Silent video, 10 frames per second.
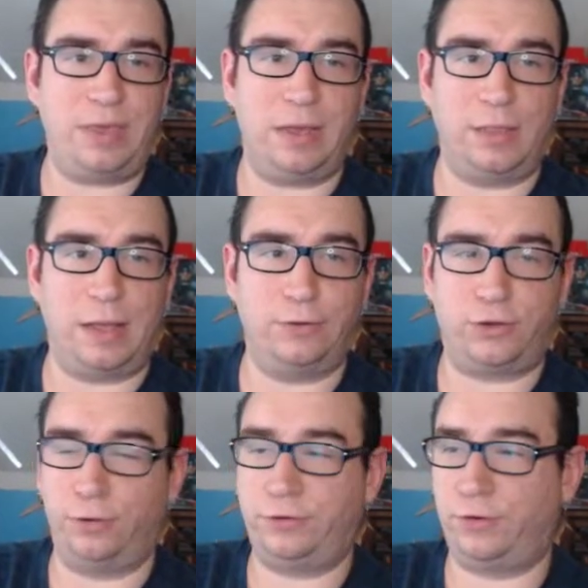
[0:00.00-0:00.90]
allows
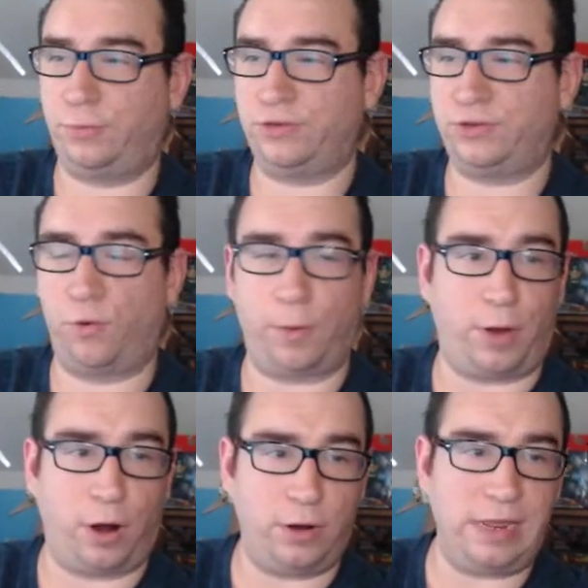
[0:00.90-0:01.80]
her to restore
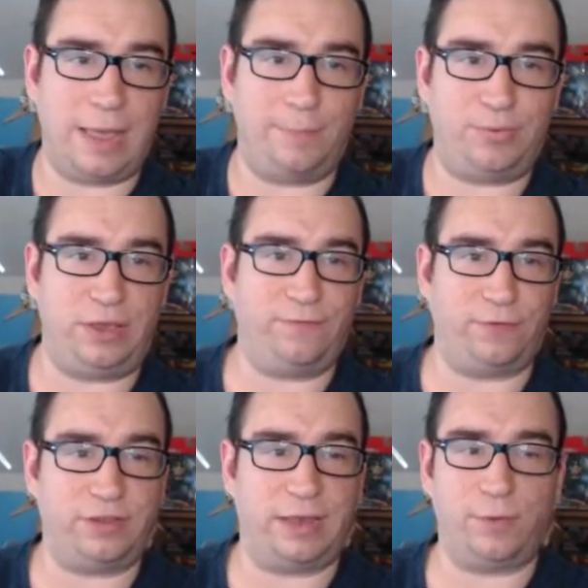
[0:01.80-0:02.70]
party MP
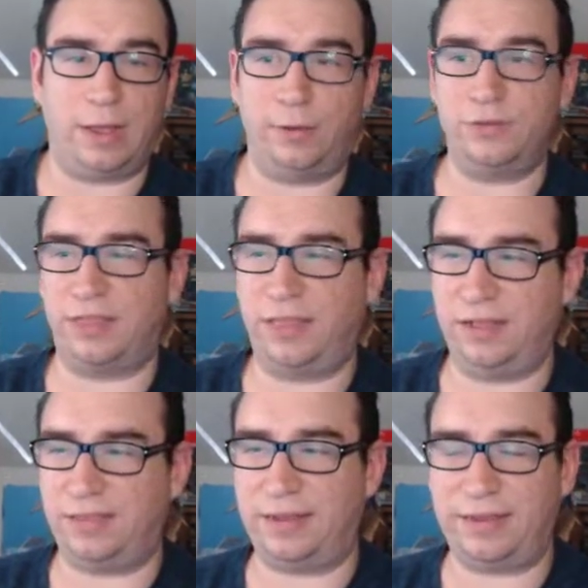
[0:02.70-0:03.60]
for 10 rounds. I think
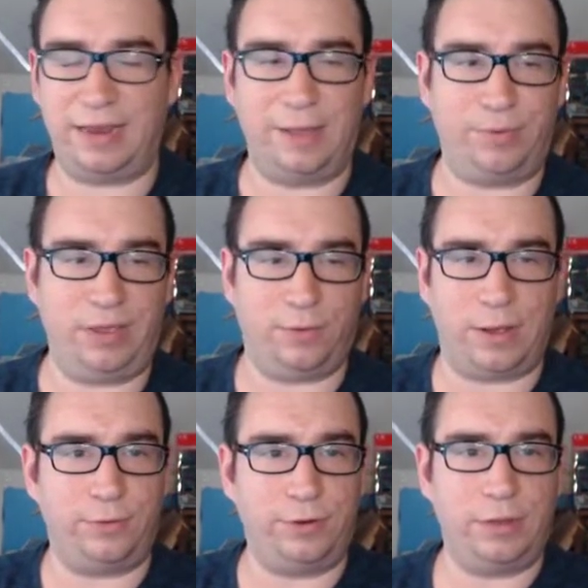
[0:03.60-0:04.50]
it's like 10 MP a round.